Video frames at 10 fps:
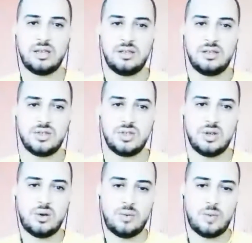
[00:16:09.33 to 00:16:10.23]

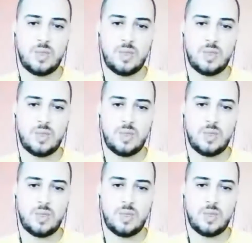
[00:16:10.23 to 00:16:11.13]
So
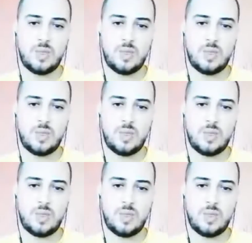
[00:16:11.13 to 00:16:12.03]
people,
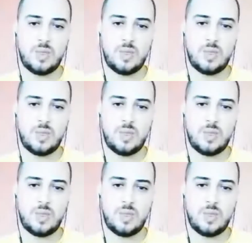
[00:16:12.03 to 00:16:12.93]

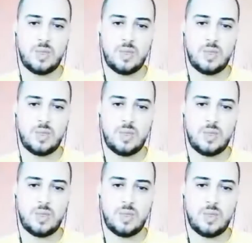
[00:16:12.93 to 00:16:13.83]
it's not a
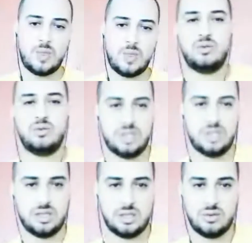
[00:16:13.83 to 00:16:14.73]
loan, which
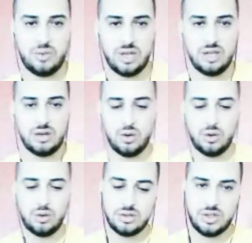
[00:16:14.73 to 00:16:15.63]
is really cool.
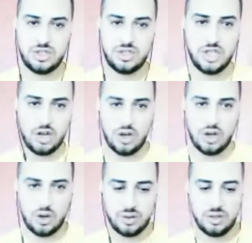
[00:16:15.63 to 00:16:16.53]
So it's not a loan.
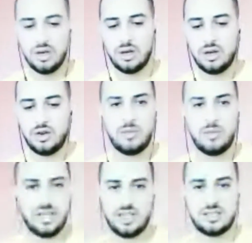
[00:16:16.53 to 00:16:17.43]
Nobody
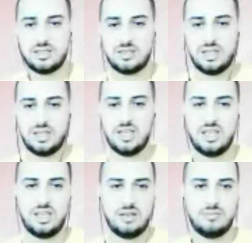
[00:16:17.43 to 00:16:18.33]
takes
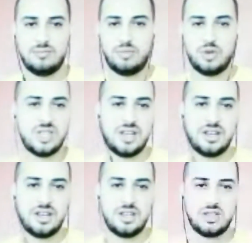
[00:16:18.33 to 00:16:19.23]
any
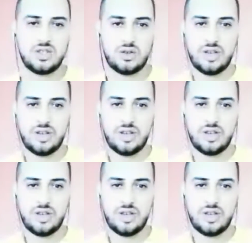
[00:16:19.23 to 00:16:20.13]
percentage or equity
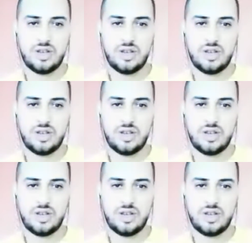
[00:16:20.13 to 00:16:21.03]
of your idea. So
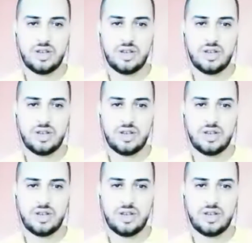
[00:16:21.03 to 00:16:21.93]
it's still
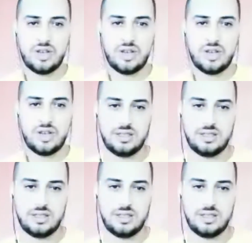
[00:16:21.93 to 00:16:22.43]
100% your idea.